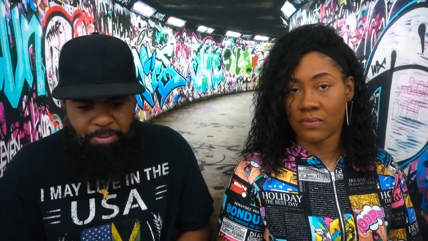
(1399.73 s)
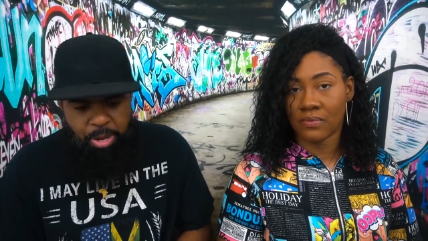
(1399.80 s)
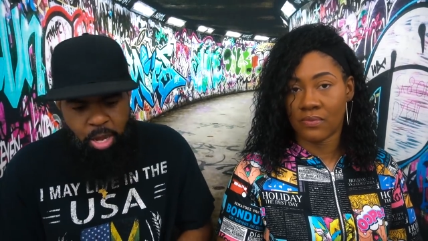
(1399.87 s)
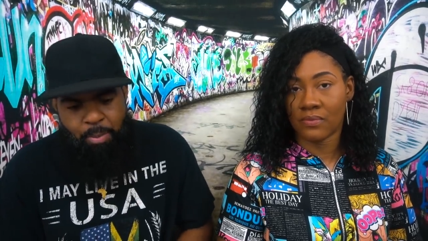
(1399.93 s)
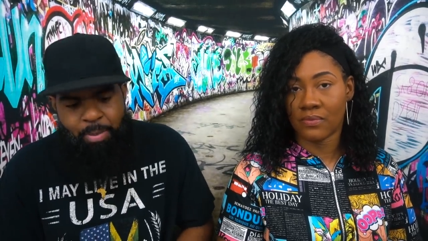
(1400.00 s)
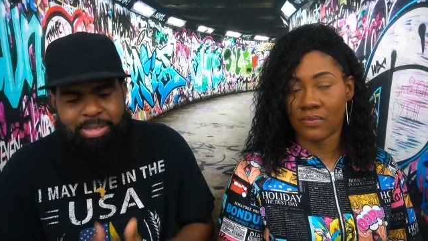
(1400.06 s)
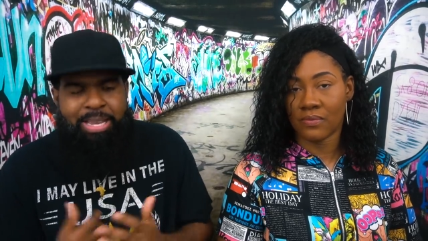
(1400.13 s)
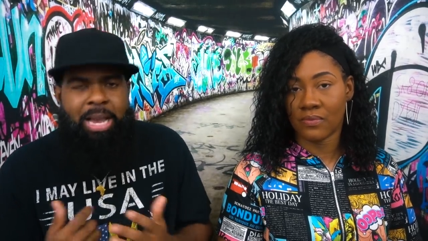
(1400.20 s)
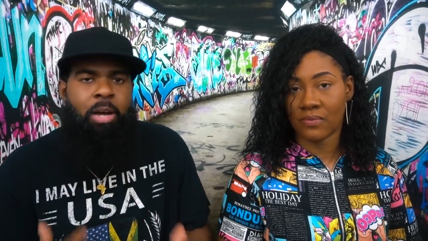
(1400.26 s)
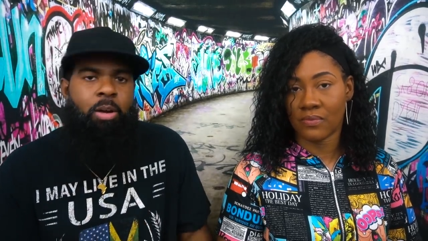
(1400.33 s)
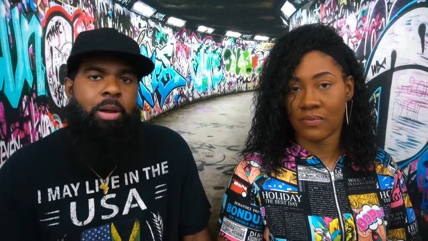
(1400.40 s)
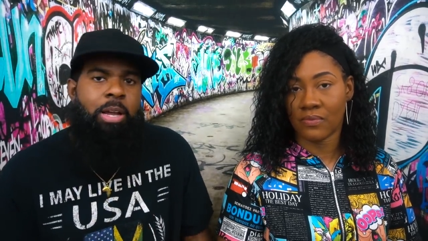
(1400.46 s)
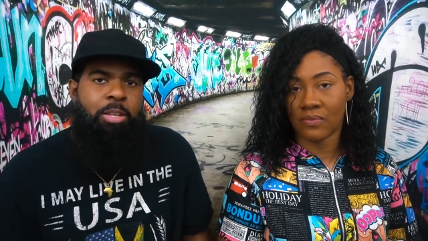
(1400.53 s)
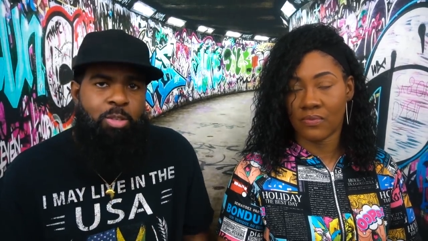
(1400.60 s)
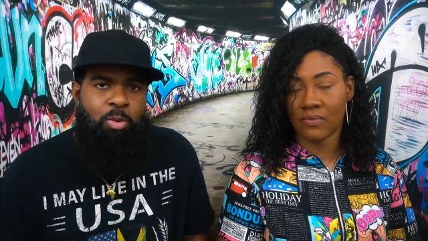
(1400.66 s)
Speaker 1: for him, and
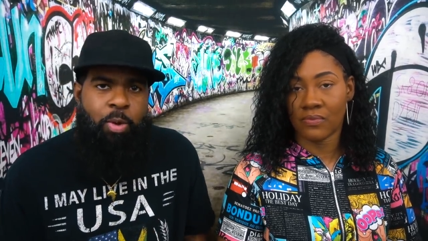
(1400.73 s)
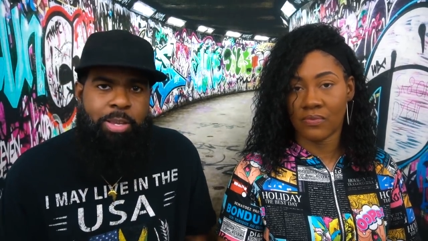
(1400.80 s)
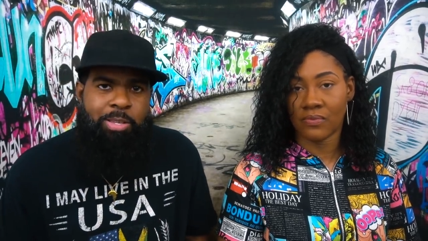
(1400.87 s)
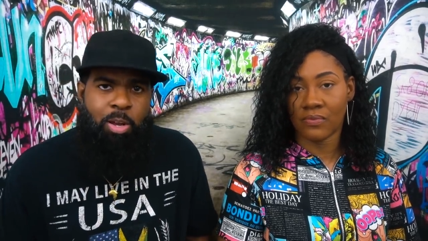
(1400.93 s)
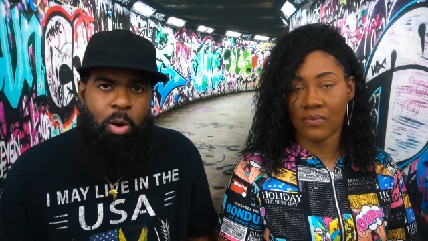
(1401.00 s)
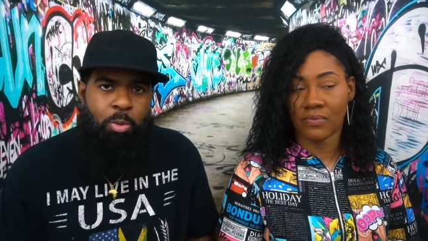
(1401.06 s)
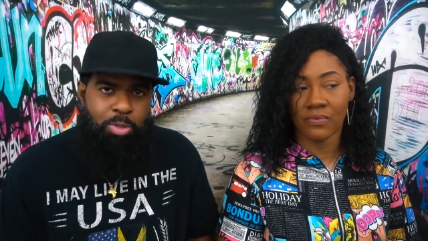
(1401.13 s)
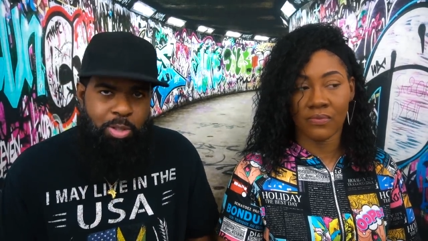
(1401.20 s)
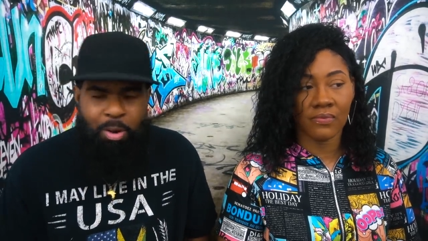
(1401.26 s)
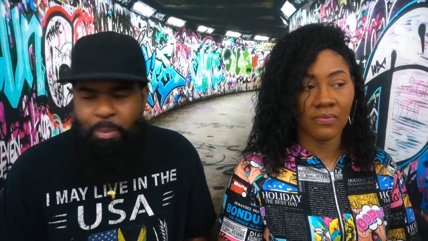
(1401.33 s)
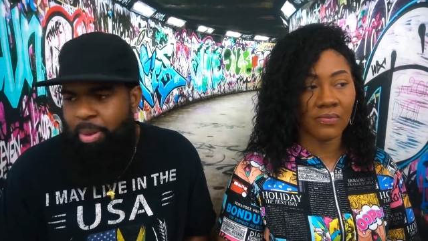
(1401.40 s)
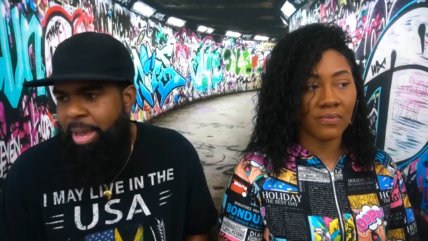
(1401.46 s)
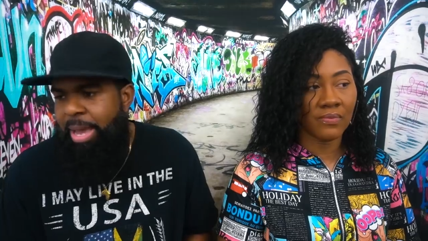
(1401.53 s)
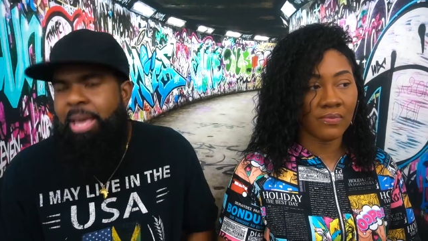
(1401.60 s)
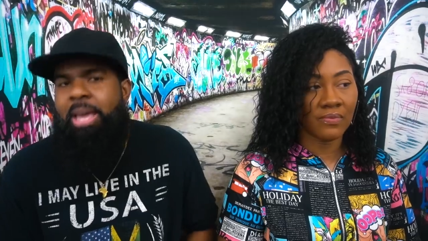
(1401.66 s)
tell and Tariq told
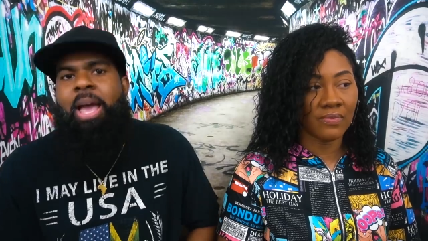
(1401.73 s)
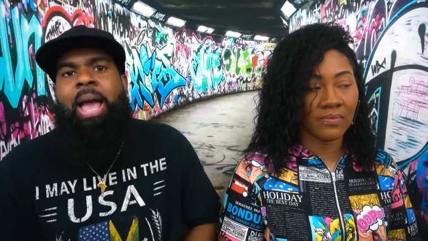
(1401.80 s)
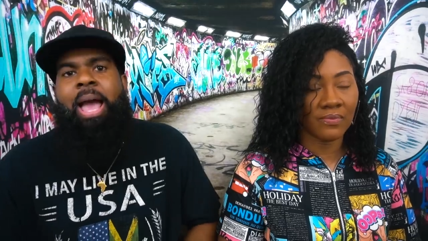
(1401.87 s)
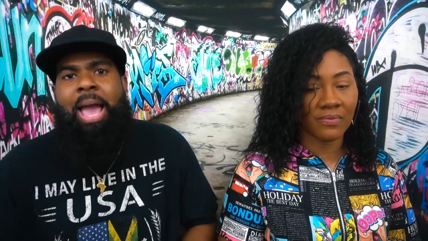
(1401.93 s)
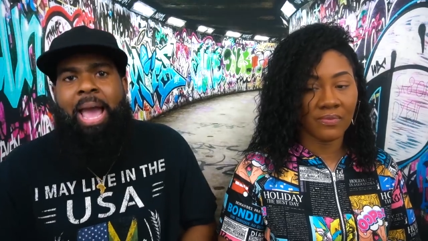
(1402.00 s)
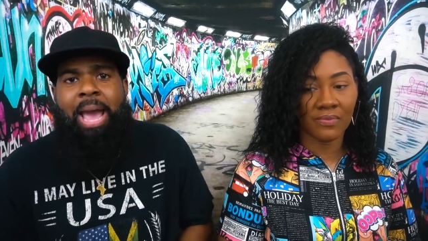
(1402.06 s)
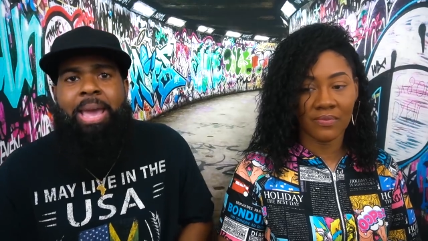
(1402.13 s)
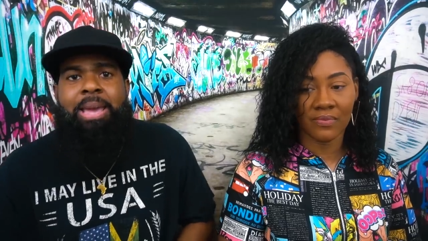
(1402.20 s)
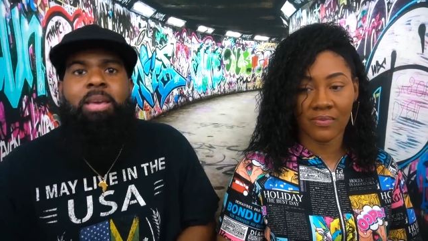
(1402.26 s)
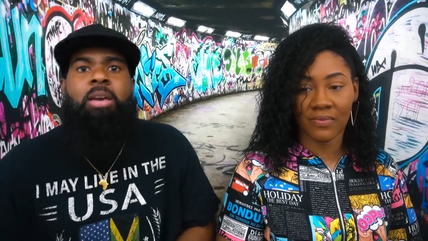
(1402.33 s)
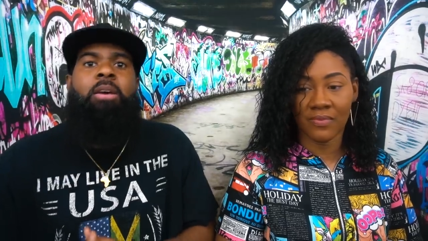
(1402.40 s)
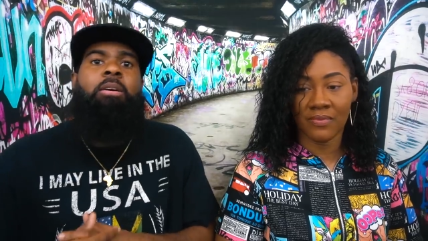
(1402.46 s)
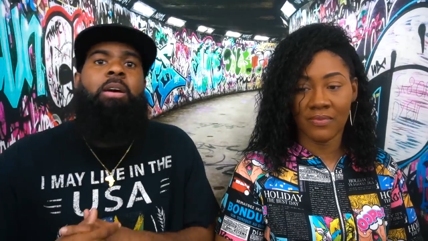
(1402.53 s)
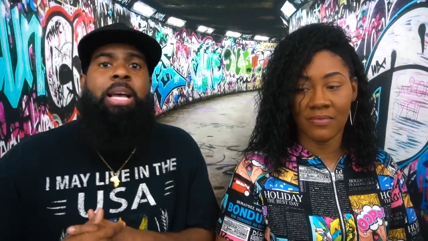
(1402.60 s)
Two-Bit, "Hey,